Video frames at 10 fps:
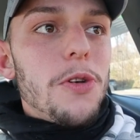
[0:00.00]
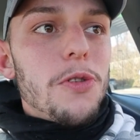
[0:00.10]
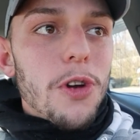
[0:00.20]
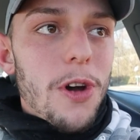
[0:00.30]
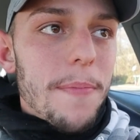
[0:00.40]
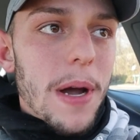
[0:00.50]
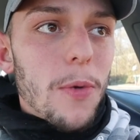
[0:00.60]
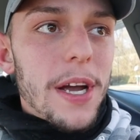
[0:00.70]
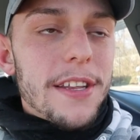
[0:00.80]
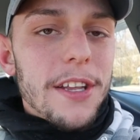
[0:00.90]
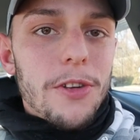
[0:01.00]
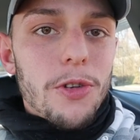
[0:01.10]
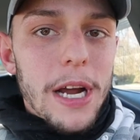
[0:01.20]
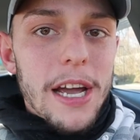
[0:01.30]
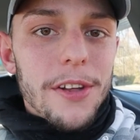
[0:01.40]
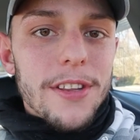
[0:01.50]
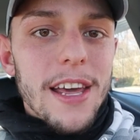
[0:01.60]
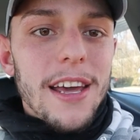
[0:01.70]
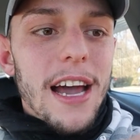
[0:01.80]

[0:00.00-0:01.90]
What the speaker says: you saw on my way to the trails,